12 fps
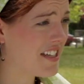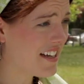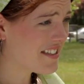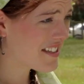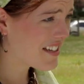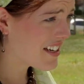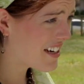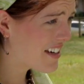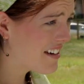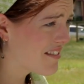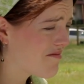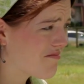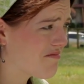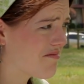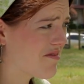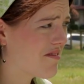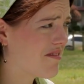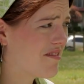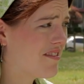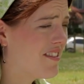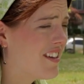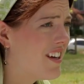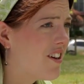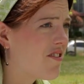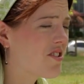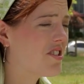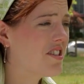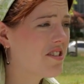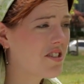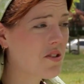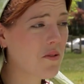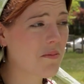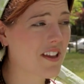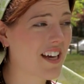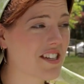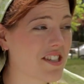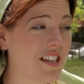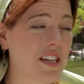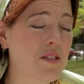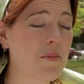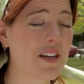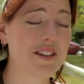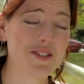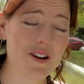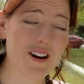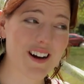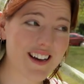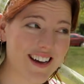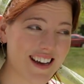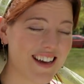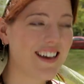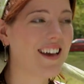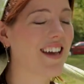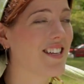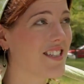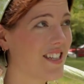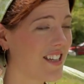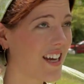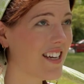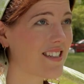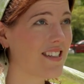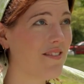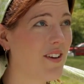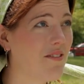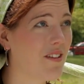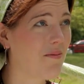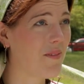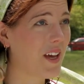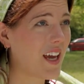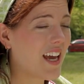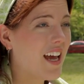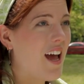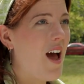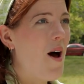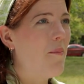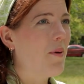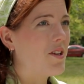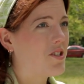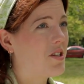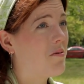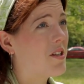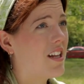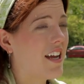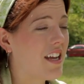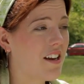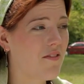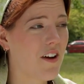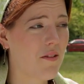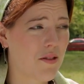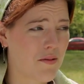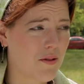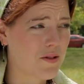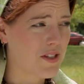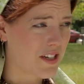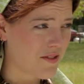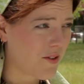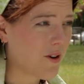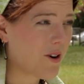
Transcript: destiny? Mm, well, she just told me that she likes being a dog and she likes living with me, but she would like it if I would throw sticks for